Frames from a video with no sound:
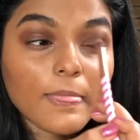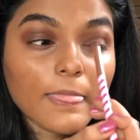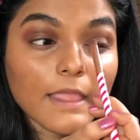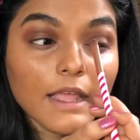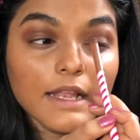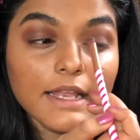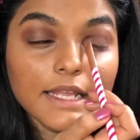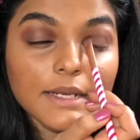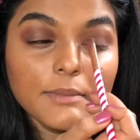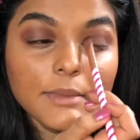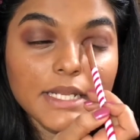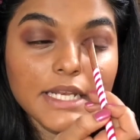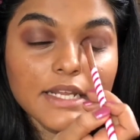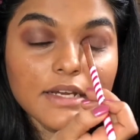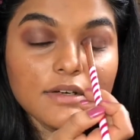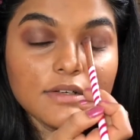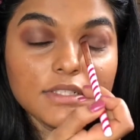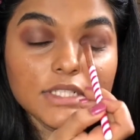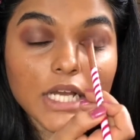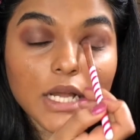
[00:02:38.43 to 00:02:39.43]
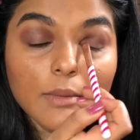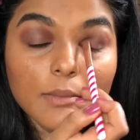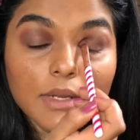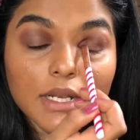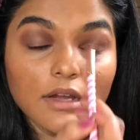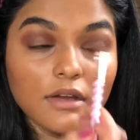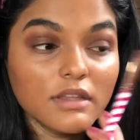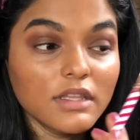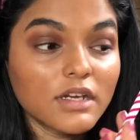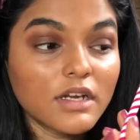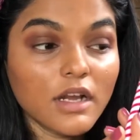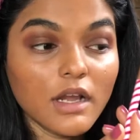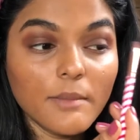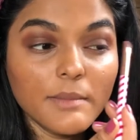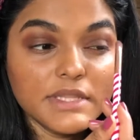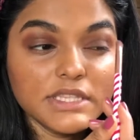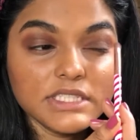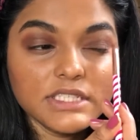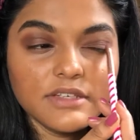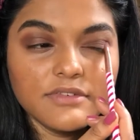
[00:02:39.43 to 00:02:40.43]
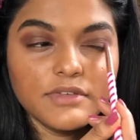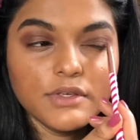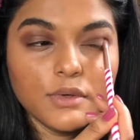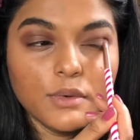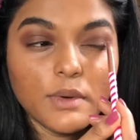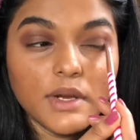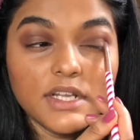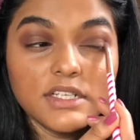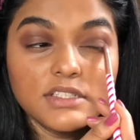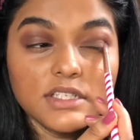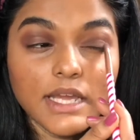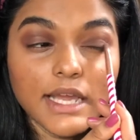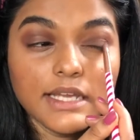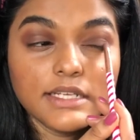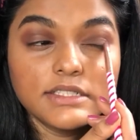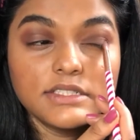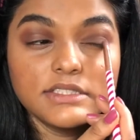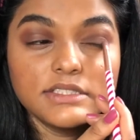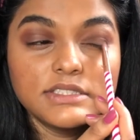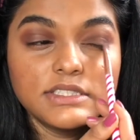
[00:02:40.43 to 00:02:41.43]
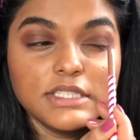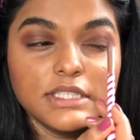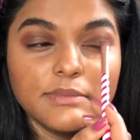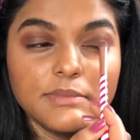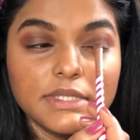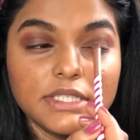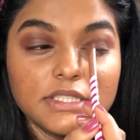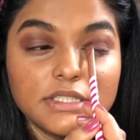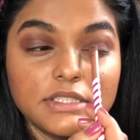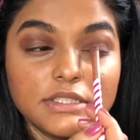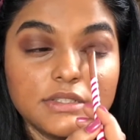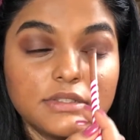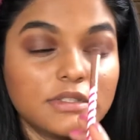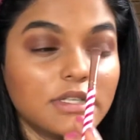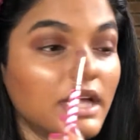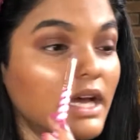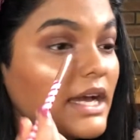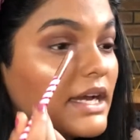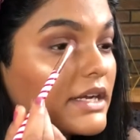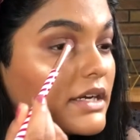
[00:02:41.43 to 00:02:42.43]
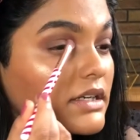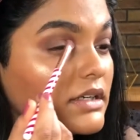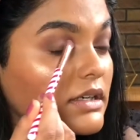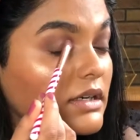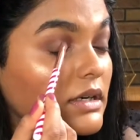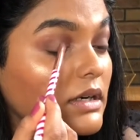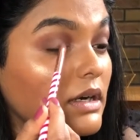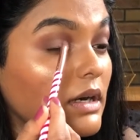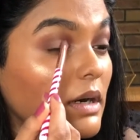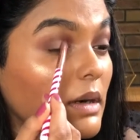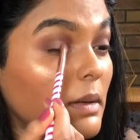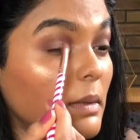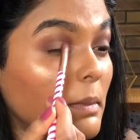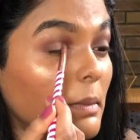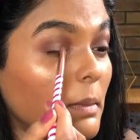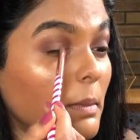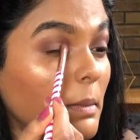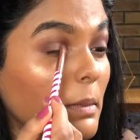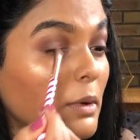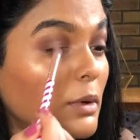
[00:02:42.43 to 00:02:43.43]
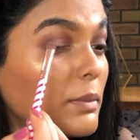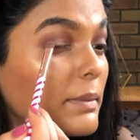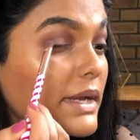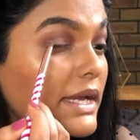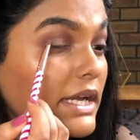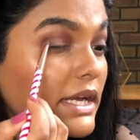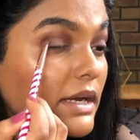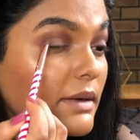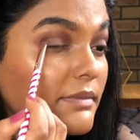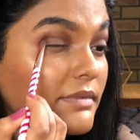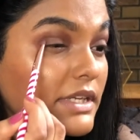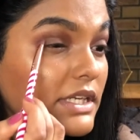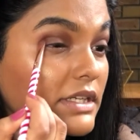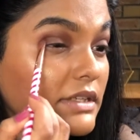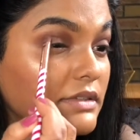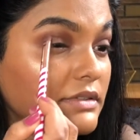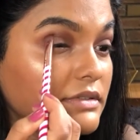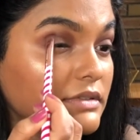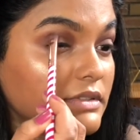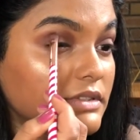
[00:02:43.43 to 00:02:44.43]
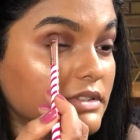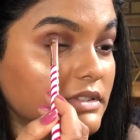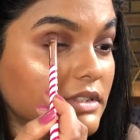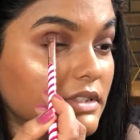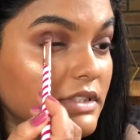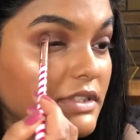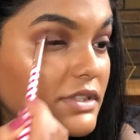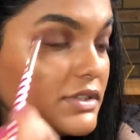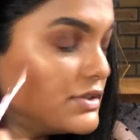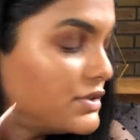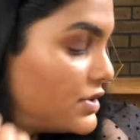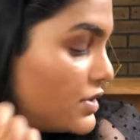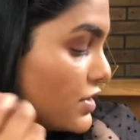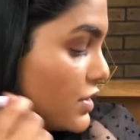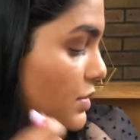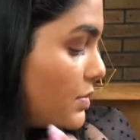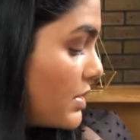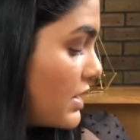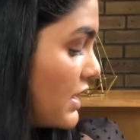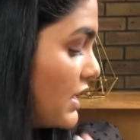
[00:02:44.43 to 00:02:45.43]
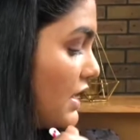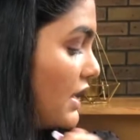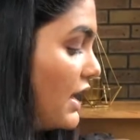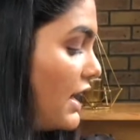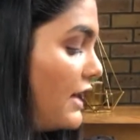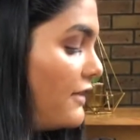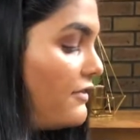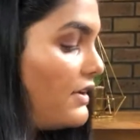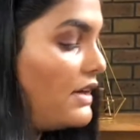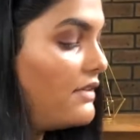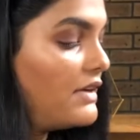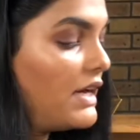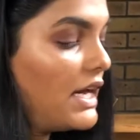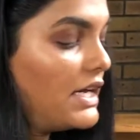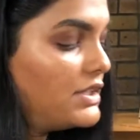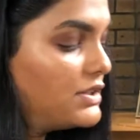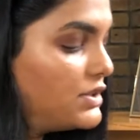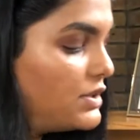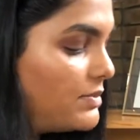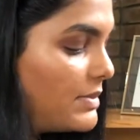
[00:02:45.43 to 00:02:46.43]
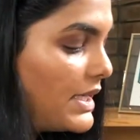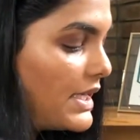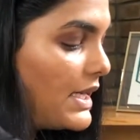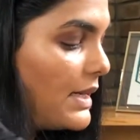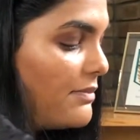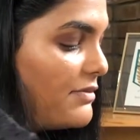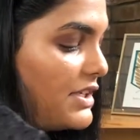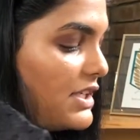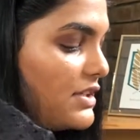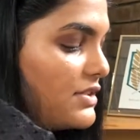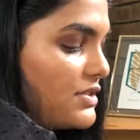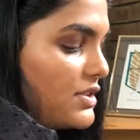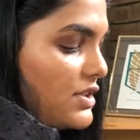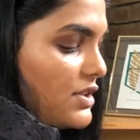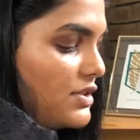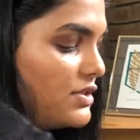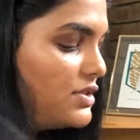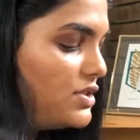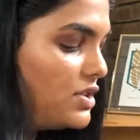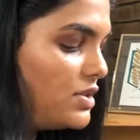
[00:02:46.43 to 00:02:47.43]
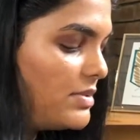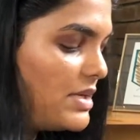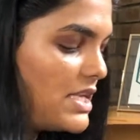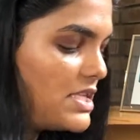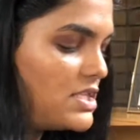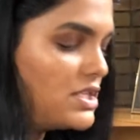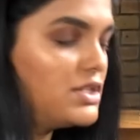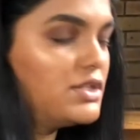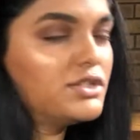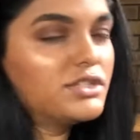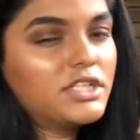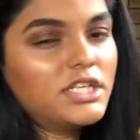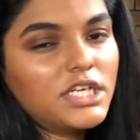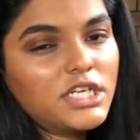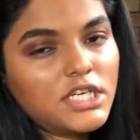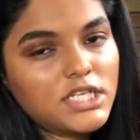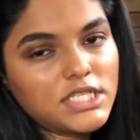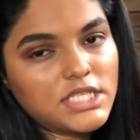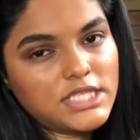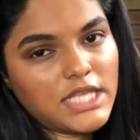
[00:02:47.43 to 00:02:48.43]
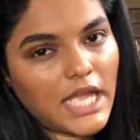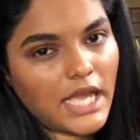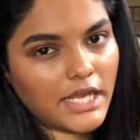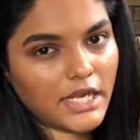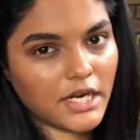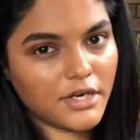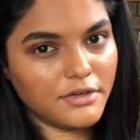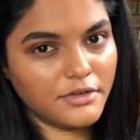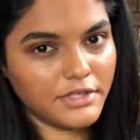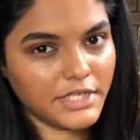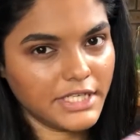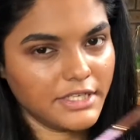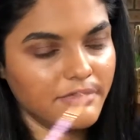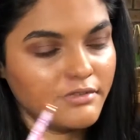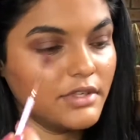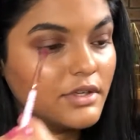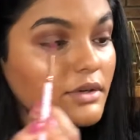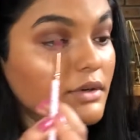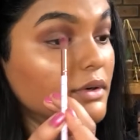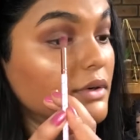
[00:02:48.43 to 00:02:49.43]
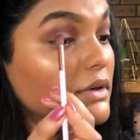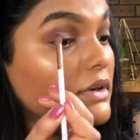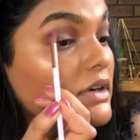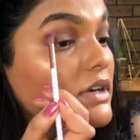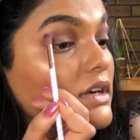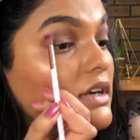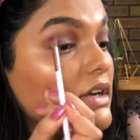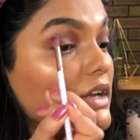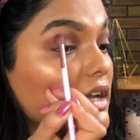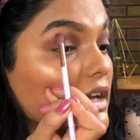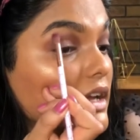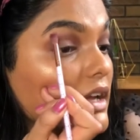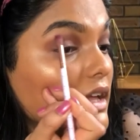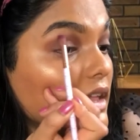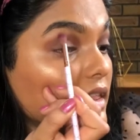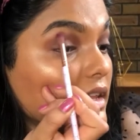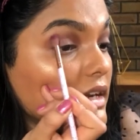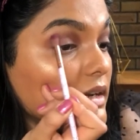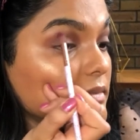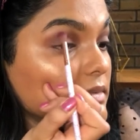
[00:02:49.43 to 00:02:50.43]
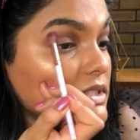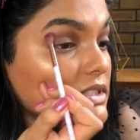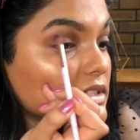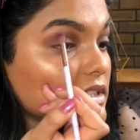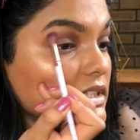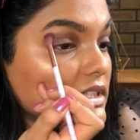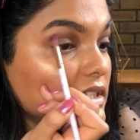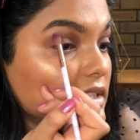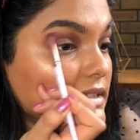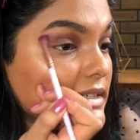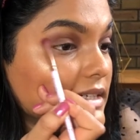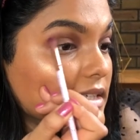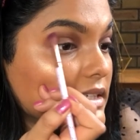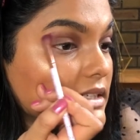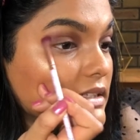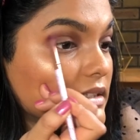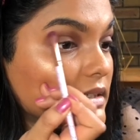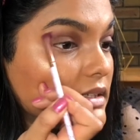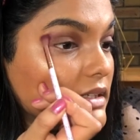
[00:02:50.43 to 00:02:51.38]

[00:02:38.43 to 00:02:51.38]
And let me know down below in the comment if you want to actually see me do more makeup videos on YouTube. If ever I do makeup videos on YouTube, it's usually because it's a review, and then I'm just gonna